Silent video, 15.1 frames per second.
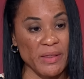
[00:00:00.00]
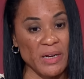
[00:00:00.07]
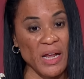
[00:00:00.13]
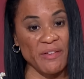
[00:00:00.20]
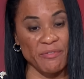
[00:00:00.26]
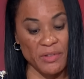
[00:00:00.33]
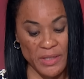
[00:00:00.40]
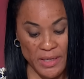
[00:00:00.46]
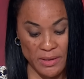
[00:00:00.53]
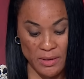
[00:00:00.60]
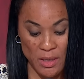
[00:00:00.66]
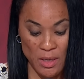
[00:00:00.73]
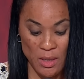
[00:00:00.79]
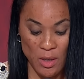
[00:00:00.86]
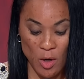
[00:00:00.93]
that I've lent
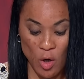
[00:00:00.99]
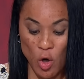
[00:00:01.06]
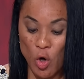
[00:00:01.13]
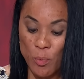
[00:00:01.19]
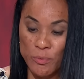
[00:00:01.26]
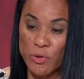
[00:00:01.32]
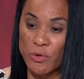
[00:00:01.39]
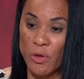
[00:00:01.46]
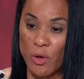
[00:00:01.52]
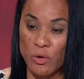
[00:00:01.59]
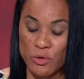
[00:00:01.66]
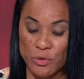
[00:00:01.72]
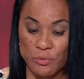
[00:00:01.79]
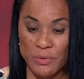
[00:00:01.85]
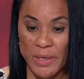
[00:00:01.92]
hope to
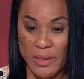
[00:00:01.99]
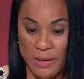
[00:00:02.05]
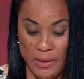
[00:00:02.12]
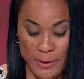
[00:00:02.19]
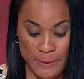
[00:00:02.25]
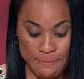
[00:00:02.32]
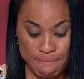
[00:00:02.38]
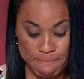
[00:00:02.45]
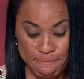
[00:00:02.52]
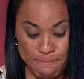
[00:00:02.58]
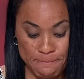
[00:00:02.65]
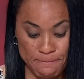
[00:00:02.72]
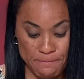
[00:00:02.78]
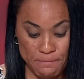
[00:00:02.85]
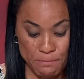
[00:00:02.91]
those who needed it,
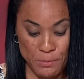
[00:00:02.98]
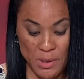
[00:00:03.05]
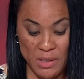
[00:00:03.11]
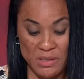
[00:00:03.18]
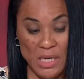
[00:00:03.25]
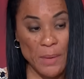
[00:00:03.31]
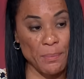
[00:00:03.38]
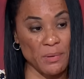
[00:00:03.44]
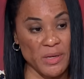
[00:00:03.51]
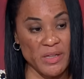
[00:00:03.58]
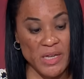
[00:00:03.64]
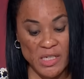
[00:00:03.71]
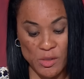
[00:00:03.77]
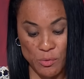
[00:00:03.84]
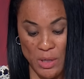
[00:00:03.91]
because I believe
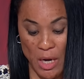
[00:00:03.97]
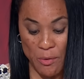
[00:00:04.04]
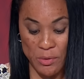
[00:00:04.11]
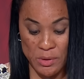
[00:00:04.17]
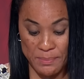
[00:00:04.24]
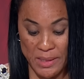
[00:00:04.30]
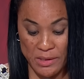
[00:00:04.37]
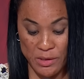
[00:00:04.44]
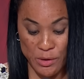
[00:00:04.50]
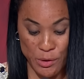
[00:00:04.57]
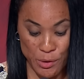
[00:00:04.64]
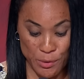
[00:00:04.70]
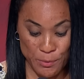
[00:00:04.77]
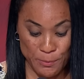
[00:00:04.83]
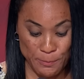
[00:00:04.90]
that's what I was meant to
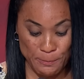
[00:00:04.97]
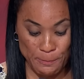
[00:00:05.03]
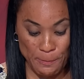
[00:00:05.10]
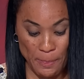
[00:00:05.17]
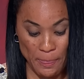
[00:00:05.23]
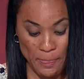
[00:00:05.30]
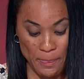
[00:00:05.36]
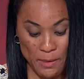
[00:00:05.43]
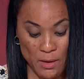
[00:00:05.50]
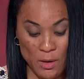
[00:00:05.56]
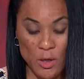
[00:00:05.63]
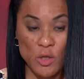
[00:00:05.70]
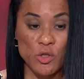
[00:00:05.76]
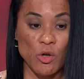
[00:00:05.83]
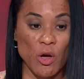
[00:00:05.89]
do.
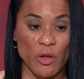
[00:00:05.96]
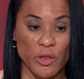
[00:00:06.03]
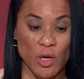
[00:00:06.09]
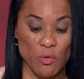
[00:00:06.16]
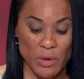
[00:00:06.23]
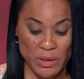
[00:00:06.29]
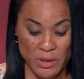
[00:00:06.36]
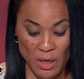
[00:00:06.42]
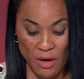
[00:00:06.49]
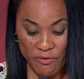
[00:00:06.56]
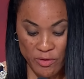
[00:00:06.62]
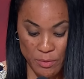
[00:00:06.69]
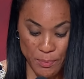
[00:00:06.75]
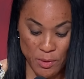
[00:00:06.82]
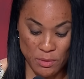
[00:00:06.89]
So although
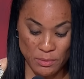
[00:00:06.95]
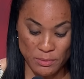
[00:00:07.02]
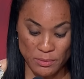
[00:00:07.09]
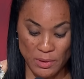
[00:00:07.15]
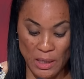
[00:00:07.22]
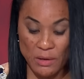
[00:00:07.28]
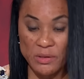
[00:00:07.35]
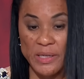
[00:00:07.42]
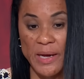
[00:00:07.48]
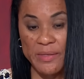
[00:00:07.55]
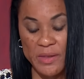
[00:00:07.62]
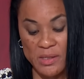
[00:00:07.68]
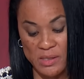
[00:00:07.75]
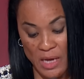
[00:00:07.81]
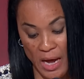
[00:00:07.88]
uncomfortable, I'll take
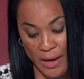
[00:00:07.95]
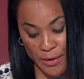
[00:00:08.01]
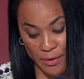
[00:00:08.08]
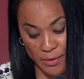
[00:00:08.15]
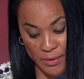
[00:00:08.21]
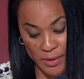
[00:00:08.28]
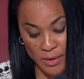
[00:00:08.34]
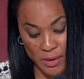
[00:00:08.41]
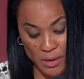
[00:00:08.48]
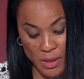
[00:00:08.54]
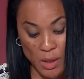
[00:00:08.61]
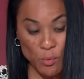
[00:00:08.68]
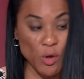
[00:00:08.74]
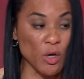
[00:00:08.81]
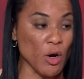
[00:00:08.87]
this honor
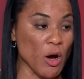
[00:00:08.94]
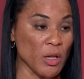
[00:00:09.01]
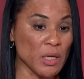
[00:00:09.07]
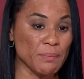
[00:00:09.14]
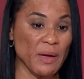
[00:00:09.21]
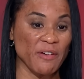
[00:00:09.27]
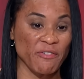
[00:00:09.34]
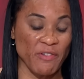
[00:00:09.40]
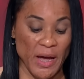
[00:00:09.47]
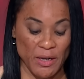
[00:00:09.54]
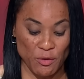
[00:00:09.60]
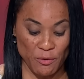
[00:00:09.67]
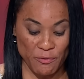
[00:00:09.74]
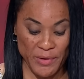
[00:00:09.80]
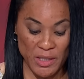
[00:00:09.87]
and we'll call it my
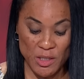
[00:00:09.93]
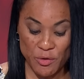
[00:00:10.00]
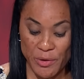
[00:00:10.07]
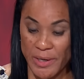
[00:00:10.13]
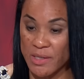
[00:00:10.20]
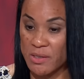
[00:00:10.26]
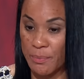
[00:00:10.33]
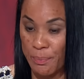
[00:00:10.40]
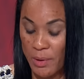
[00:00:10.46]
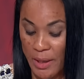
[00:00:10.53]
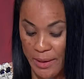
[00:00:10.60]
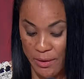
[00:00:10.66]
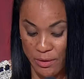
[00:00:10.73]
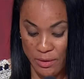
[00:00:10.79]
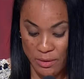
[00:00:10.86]
final victory as a
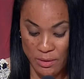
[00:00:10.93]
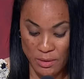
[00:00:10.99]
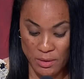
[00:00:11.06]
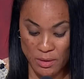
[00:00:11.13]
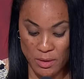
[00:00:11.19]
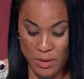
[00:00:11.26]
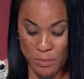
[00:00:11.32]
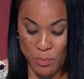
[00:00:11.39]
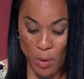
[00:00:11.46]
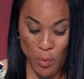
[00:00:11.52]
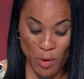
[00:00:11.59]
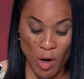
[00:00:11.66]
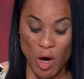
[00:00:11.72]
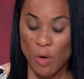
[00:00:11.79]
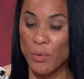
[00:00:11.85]
player, but
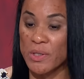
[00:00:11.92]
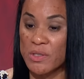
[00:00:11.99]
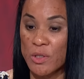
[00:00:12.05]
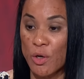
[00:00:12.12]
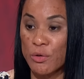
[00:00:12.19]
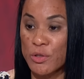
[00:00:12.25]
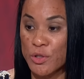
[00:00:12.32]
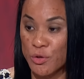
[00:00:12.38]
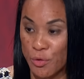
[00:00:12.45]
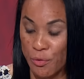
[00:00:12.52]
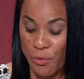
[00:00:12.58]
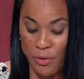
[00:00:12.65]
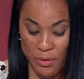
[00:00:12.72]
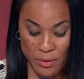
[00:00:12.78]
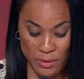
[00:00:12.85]
we'll always know the truth.